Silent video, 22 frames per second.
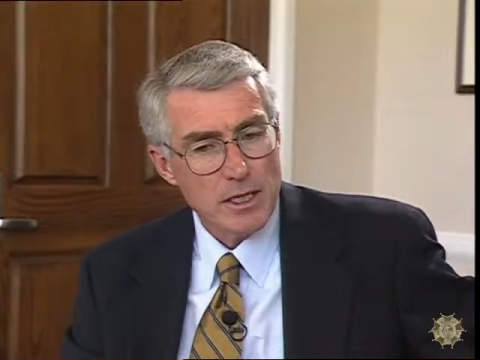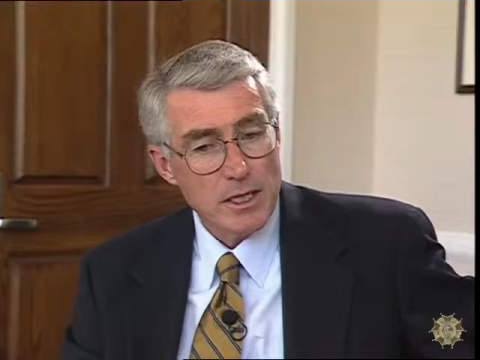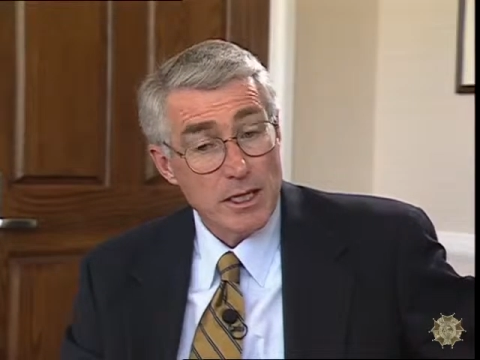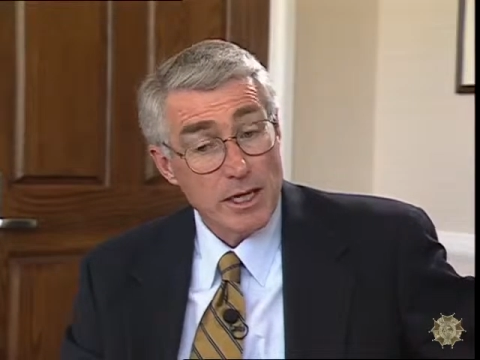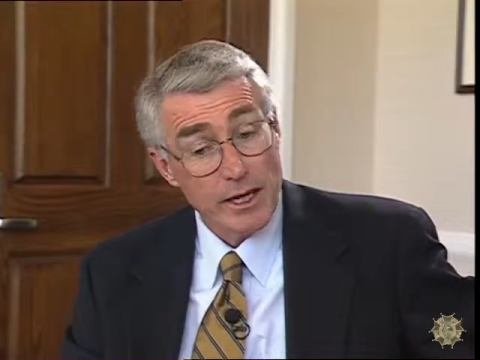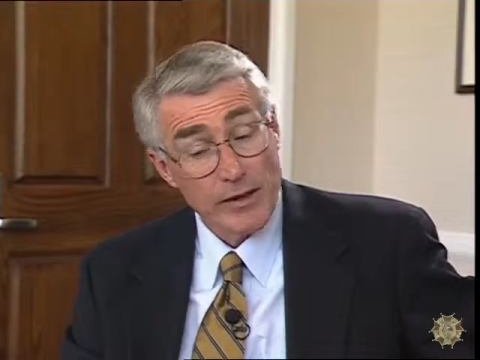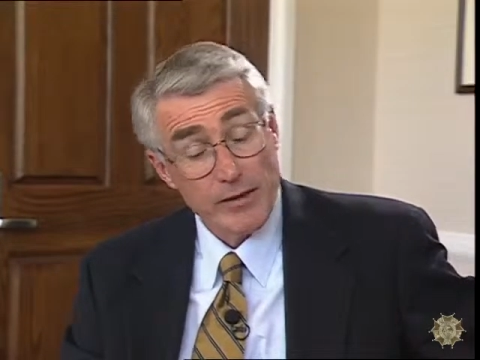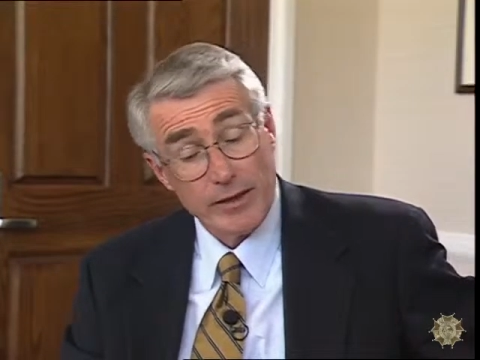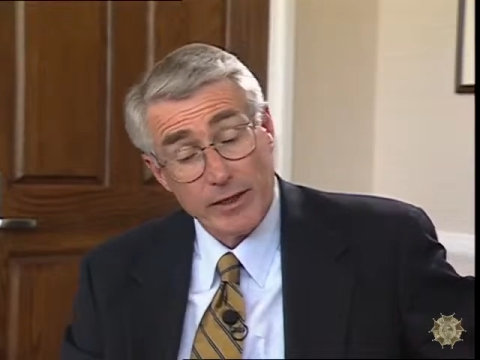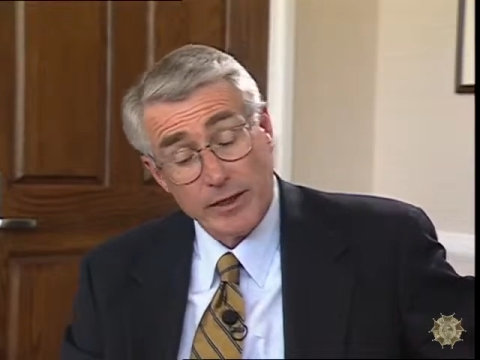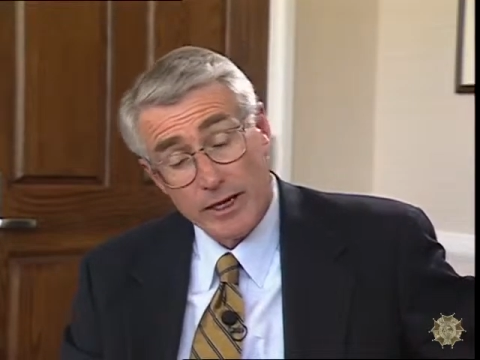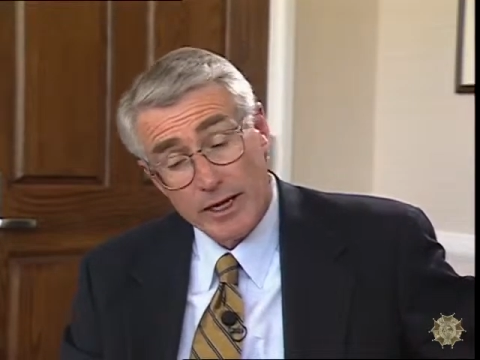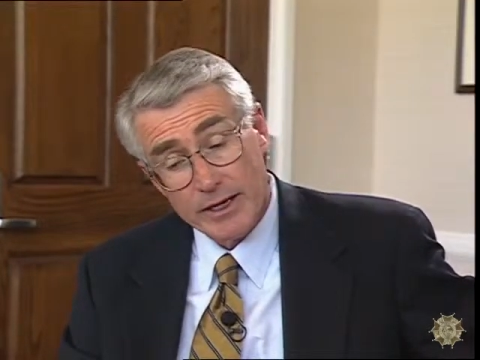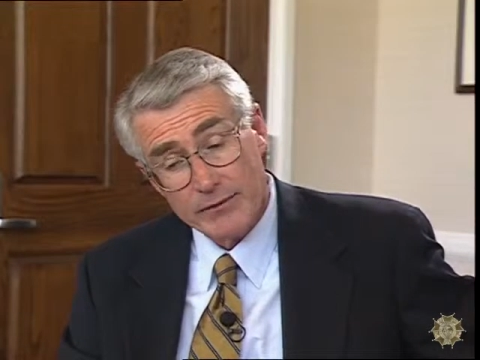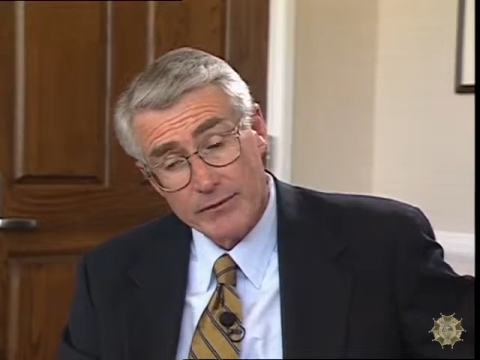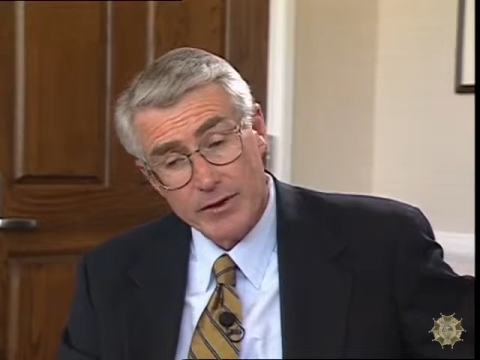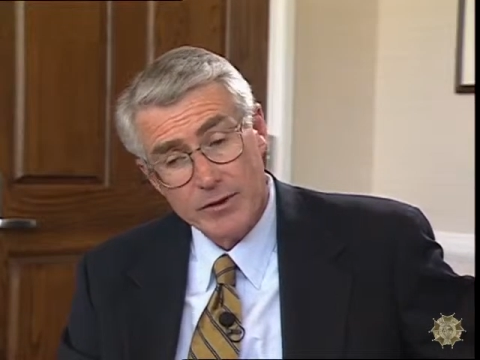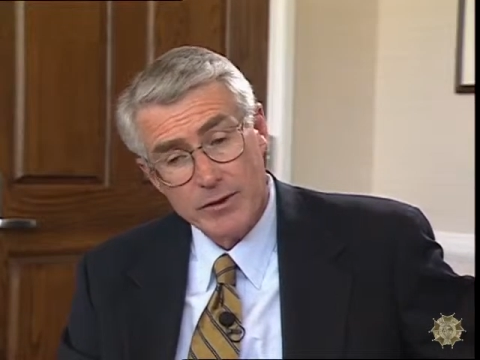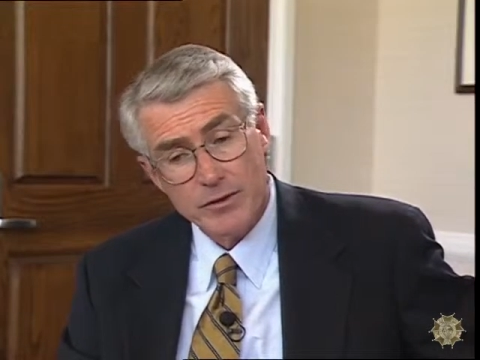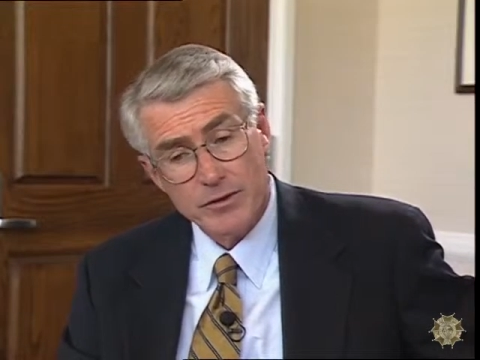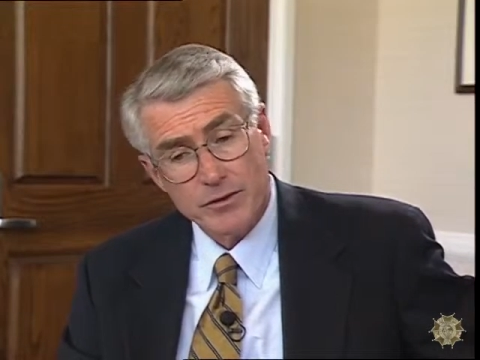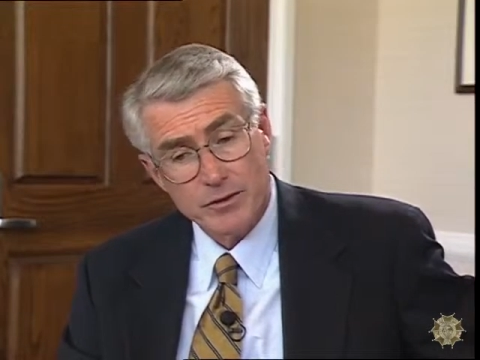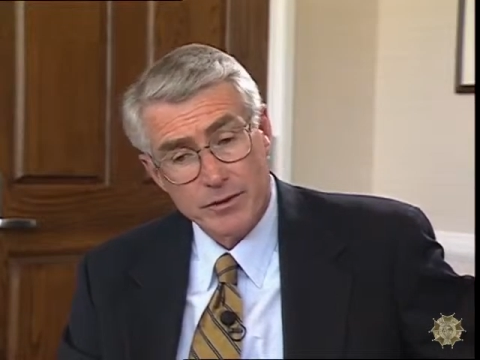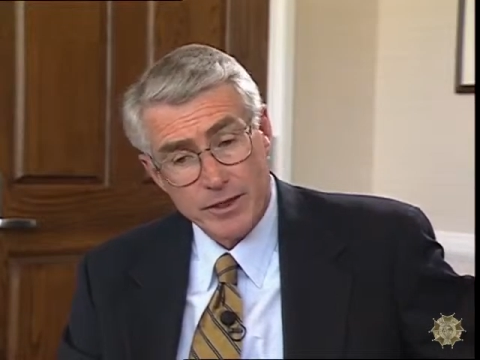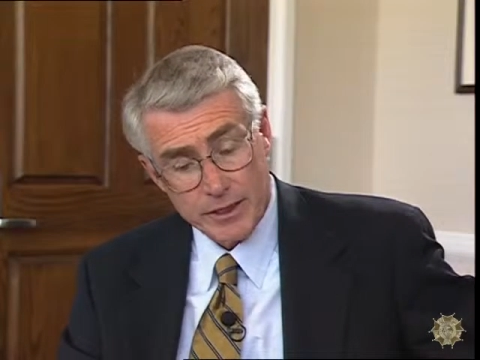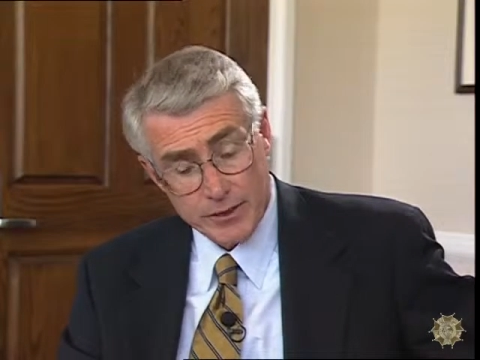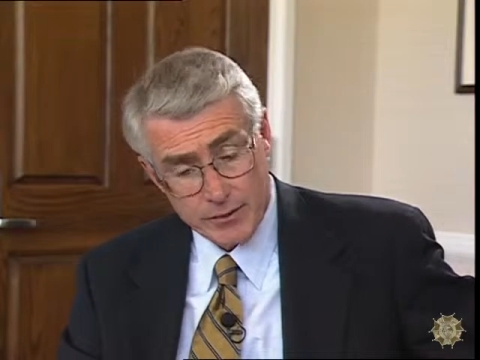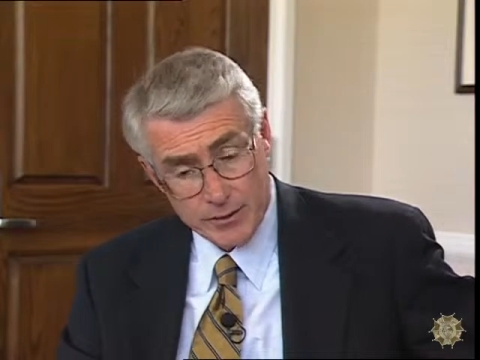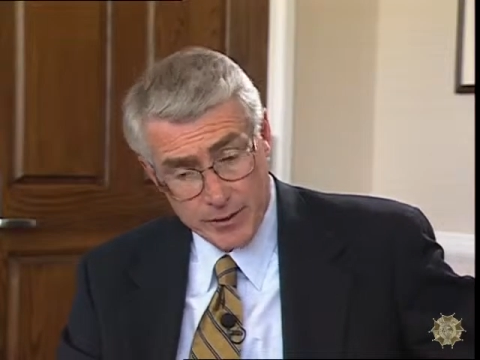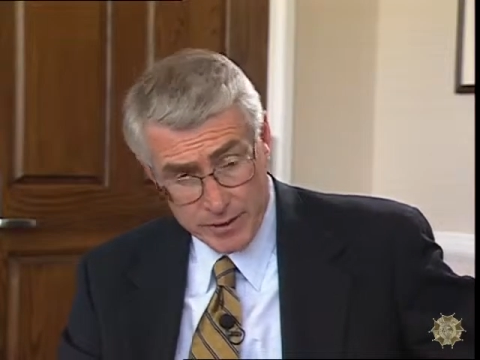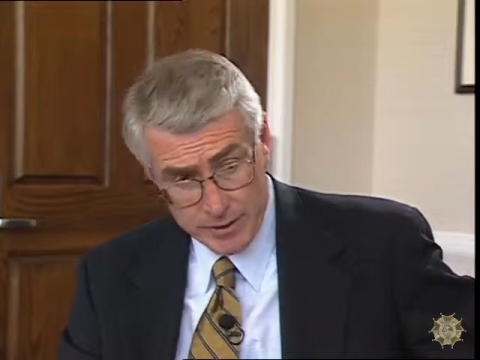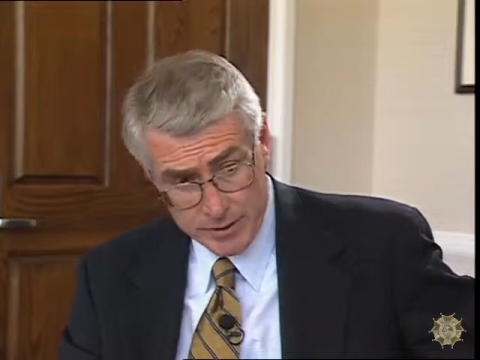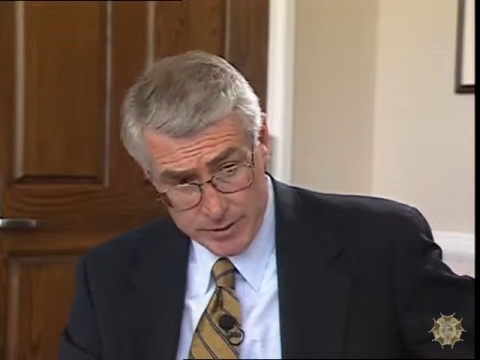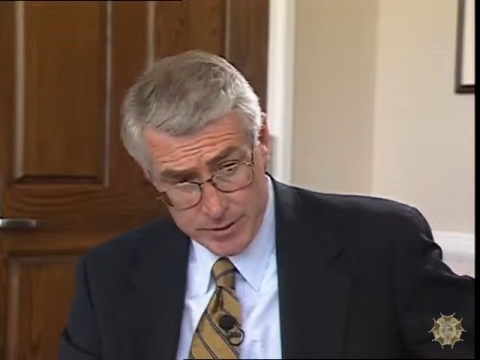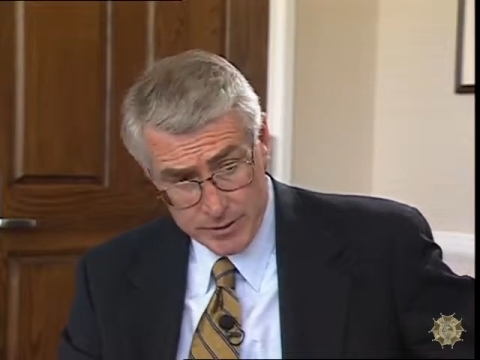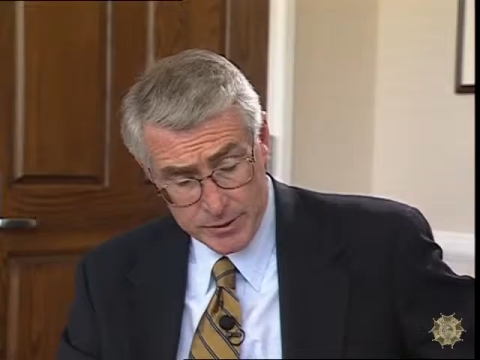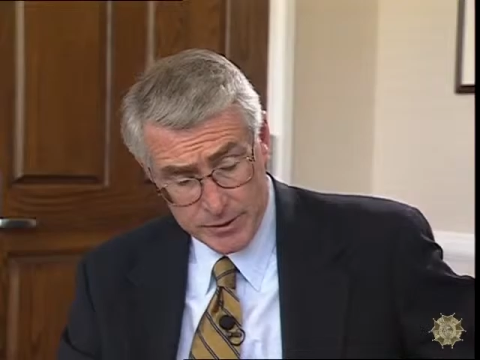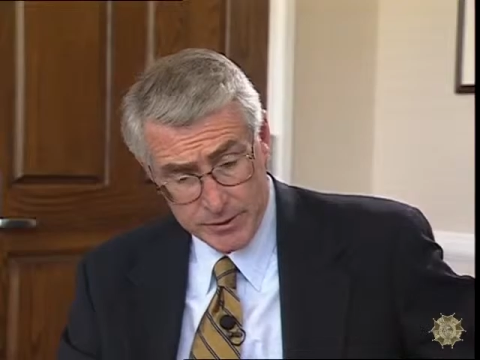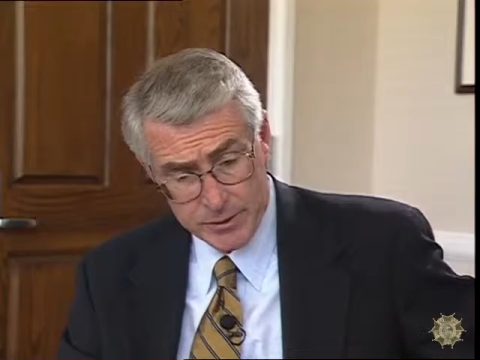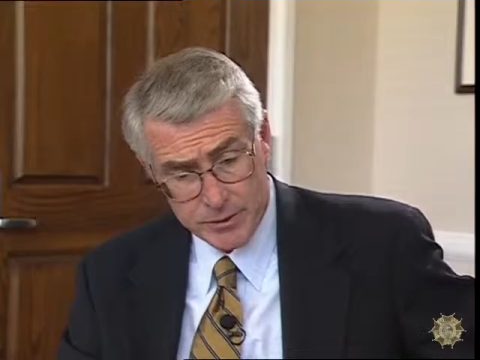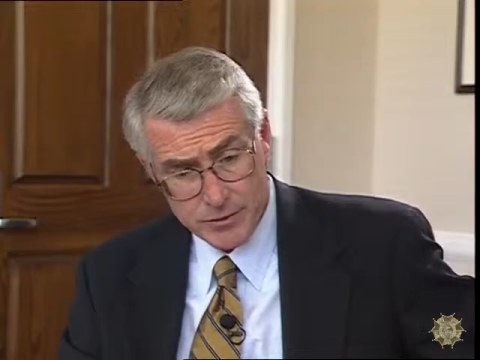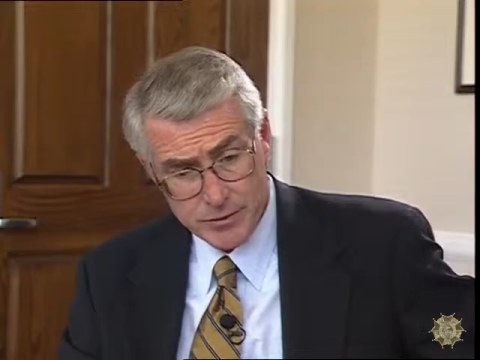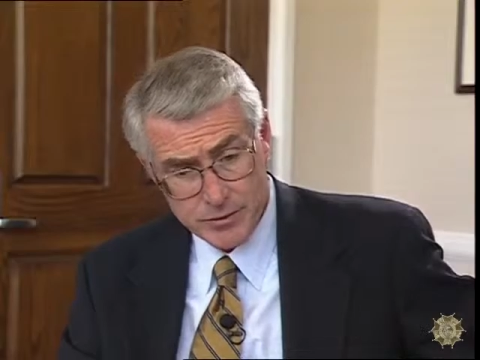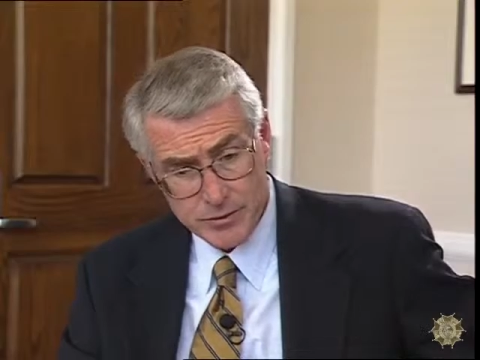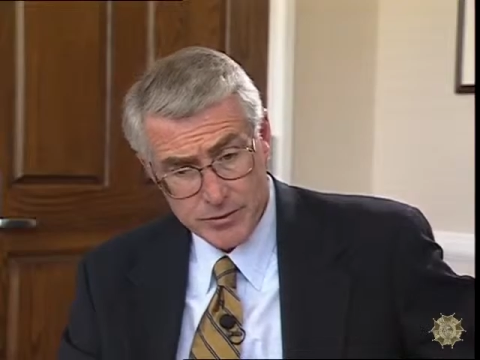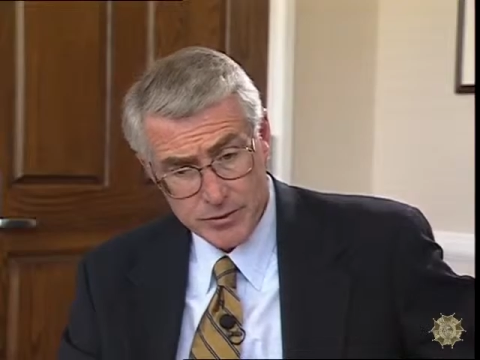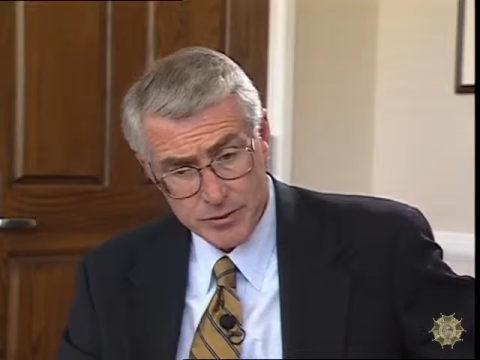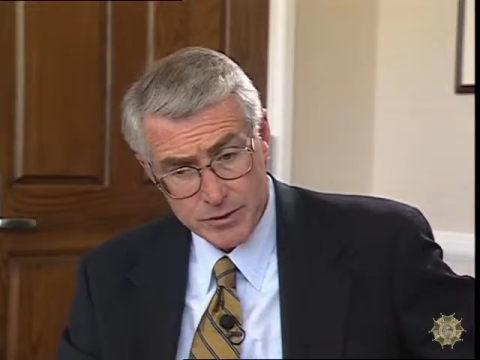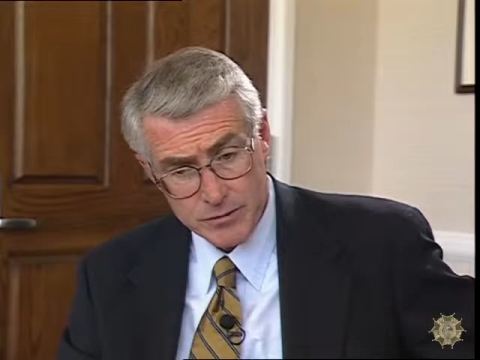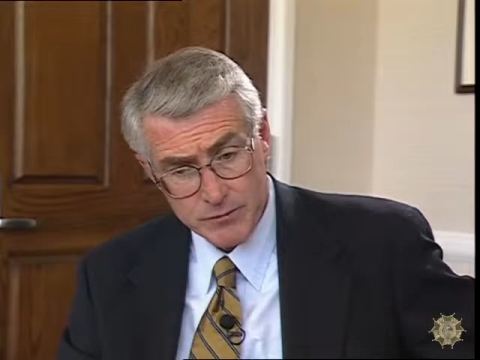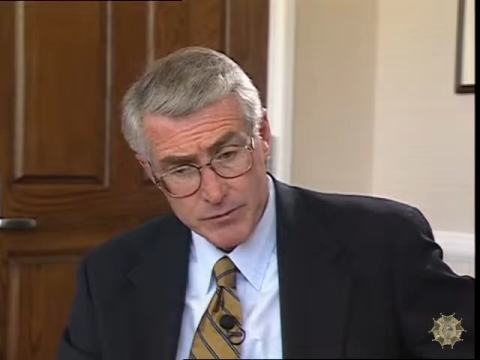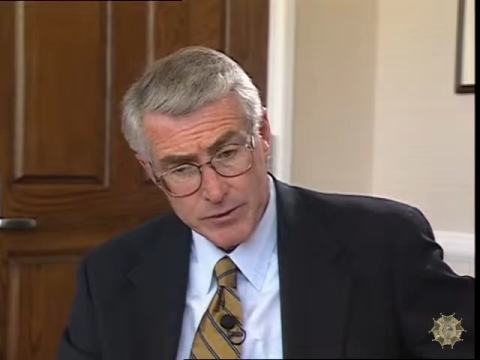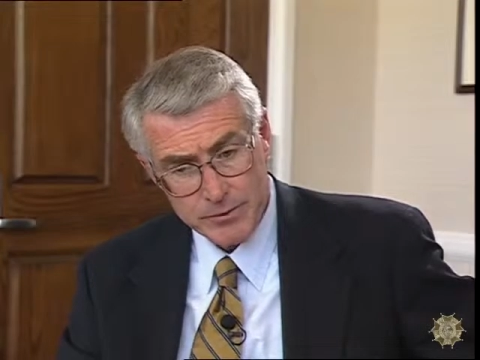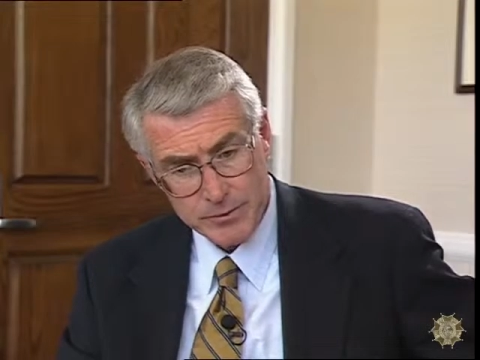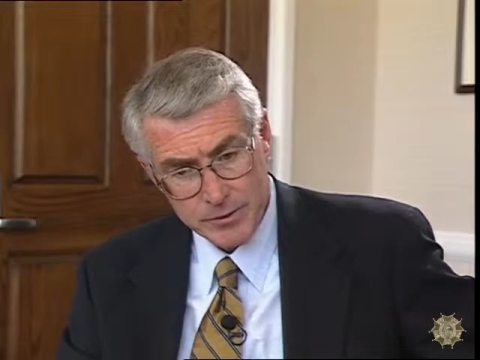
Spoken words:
And I think a lot of other areas in the social service,